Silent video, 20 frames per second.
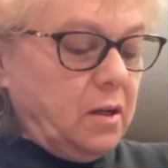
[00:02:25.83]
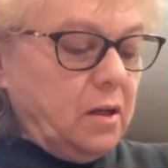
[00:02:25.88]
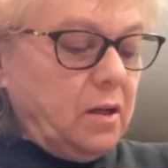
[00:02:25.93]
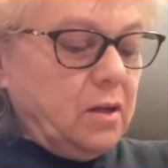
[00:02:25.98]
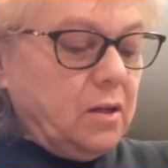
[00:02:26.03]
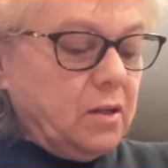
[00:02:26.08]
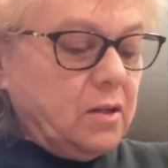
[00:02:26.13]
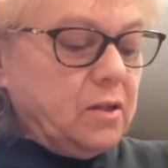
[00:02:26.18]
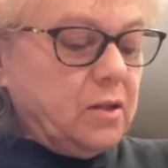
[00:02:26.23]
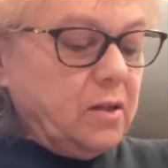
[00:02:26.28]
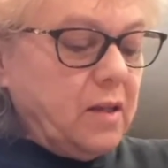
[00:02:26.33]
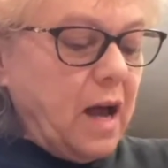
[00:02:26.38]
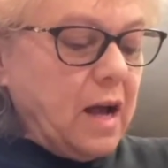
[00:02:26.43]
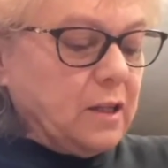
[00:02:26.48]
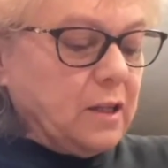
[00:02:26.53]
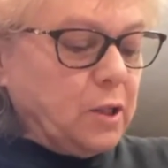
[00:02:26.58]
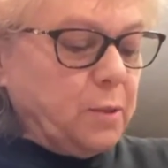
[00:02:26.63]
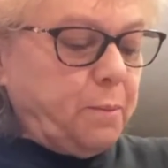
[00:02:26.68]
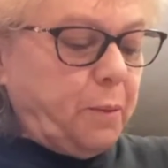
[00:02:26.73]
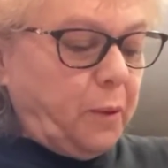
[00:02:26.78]
So
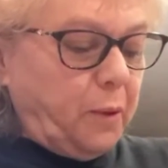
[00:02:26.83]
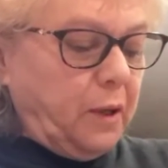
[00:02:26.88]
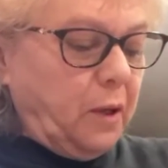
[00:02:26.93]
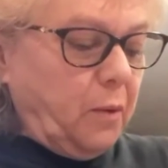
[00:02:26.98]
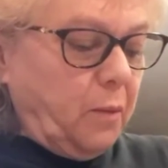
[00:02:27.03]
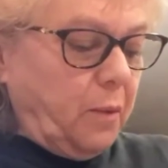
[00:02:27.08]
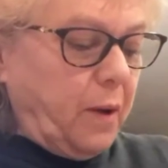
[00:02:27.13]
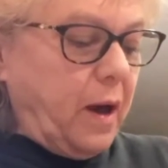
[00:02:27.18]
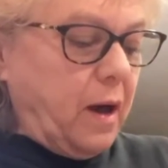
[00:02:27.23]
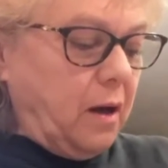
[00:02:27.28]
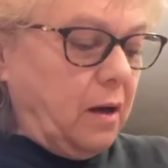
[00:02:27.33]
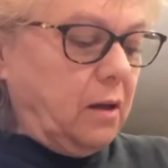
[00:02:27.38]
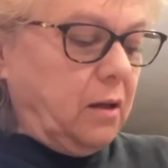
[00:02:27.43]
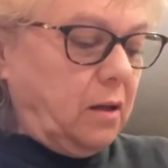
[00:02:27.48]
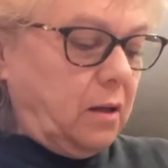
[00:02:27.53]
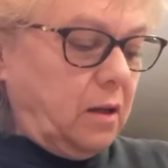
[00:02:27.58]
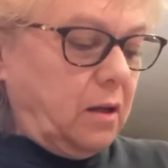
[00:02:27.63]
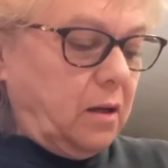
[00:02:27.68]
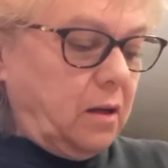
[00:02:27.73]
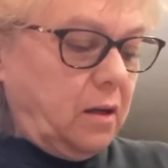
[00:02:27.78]
that's pretty
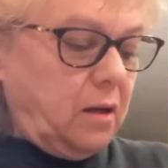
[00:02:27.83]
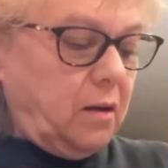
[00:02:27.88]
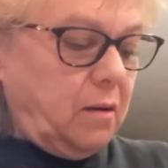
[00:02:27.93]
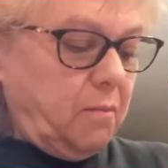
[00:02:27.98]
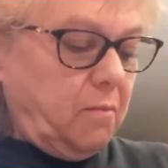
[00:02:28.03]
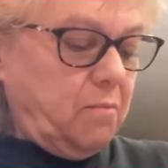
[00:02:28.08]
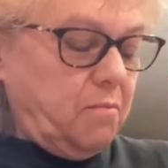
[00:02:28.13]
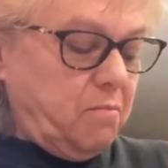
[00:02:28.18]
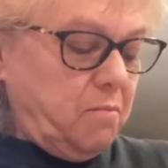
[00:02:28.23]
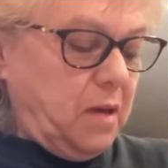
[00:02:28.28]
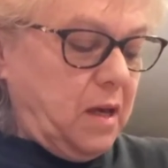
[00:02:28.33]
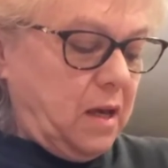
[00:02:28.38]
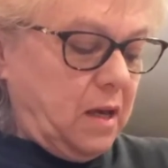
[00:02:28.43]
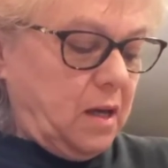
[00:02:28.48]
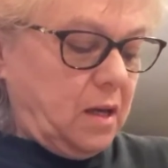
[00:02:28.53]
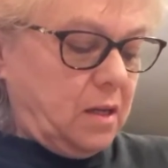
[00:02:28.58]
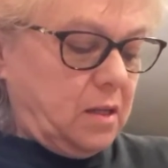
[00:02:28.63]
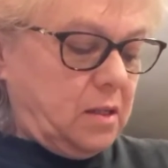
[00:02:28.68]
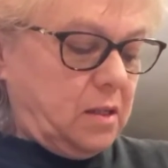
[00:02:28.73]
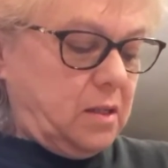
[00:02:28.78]
well
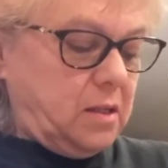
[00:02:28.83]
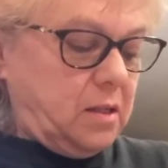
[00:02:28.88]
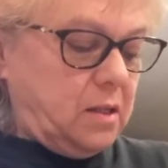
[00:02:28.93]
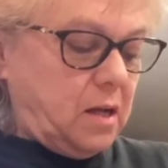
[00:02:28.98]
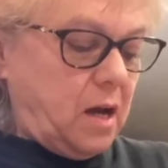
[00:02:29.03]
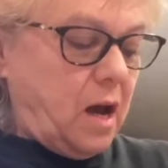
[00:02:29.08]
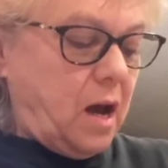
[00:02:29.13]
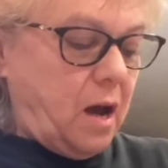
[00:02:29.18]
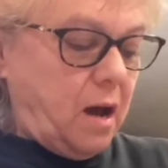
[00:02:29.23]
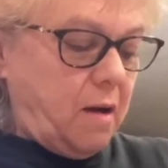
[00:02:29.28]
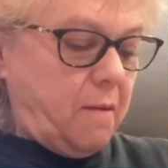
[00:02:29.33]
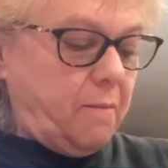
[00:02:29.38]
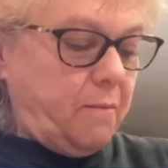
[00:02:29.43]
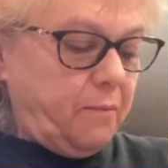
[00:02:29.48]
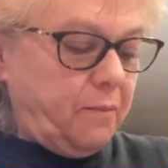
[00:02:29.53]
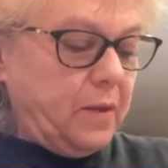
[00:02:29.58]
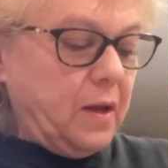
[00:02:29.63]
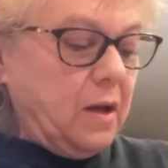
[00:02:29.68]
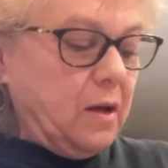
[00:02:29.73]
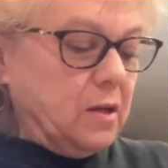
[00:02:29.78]
mixed up.
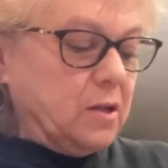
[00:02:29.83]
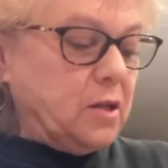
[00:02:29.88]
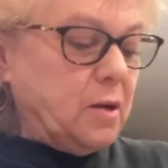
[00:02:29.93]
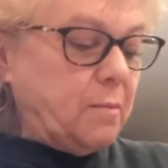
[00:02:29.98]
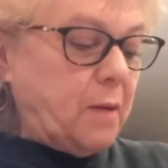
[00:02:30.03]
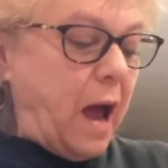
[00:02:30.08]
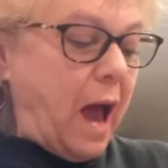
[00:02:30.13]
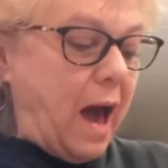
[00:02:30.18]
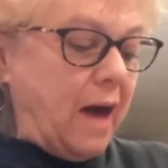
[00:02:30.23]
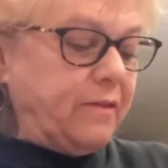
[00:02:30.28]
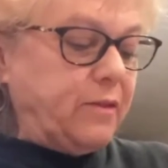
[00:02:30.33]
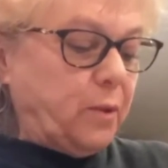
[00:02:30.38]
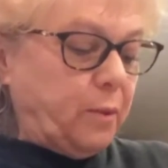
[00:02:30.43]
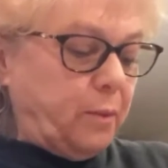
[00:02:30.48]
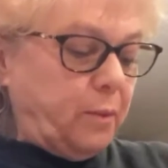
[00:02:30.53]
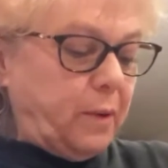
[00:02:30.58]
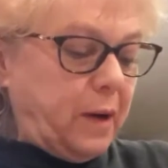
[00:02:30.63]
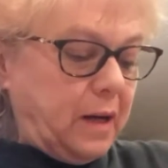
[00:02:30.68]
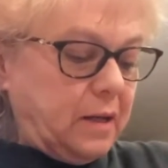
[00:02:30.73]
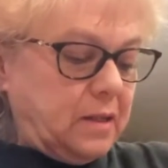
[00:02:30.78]
So I'm going to add the
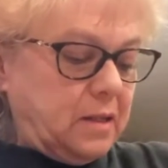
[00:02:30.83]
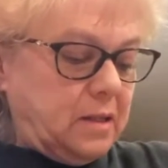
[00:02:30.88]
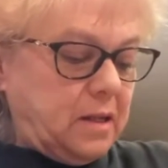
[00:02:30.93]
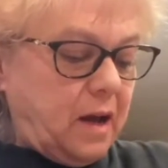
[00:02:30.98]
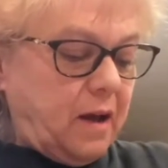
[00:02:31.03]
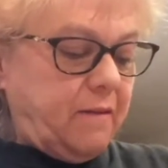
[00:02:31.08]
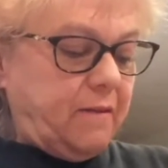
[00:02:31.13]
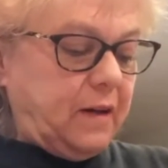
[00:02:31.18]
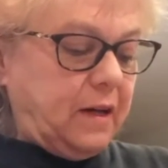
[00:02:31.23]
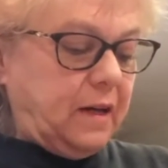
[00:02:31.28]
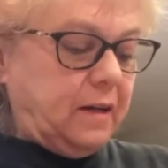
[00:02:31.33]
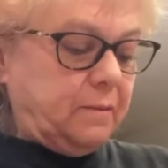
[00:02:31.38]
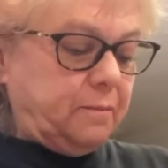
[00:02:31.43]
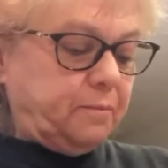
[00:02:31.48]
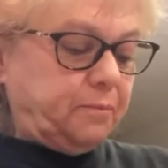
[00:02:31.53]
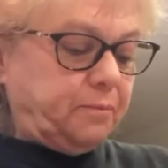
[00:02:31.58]
rest of it.